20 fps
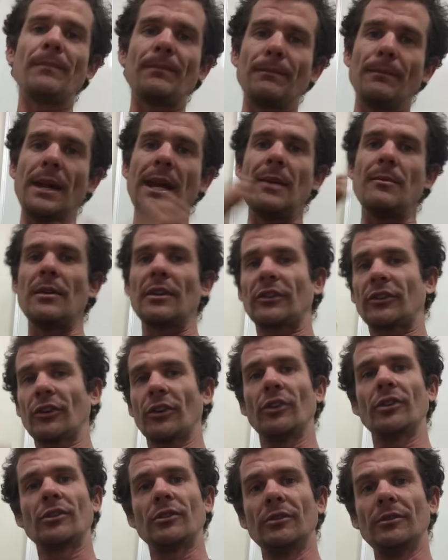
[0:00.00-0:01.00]
me and
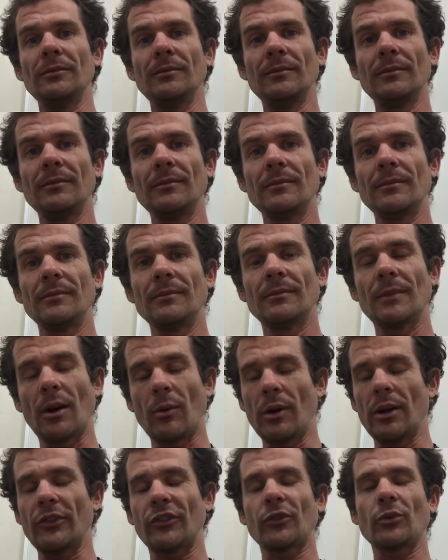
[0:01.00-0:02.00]
McDougall, I
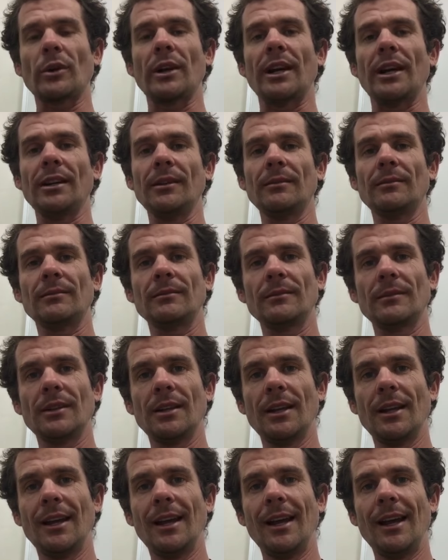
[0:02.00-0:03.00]
won't swear,
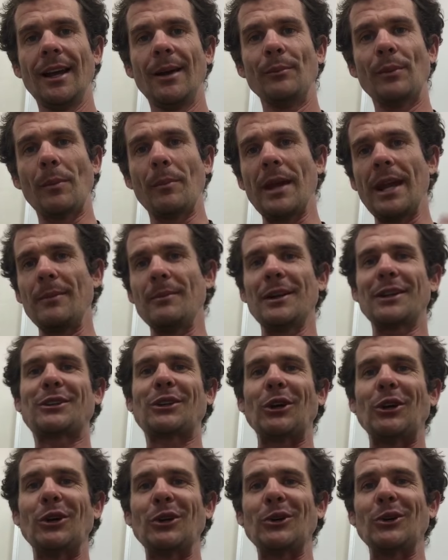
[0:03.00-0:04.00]
but me and
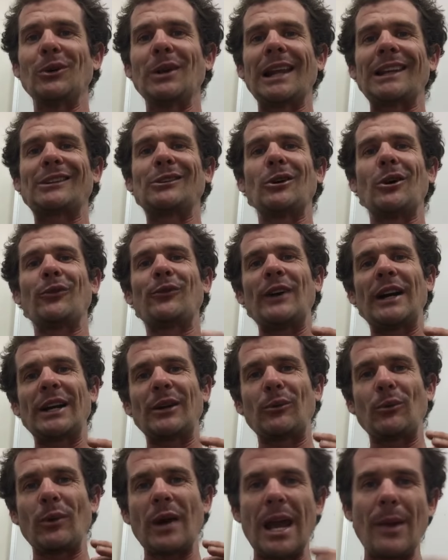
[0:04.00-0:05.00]
McDougall, let's do a
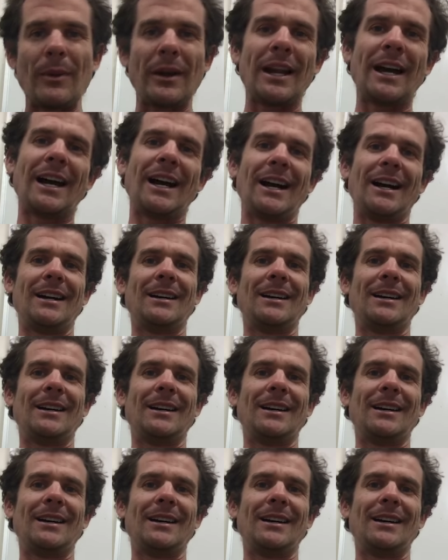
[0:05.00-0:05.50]
fucking webinar.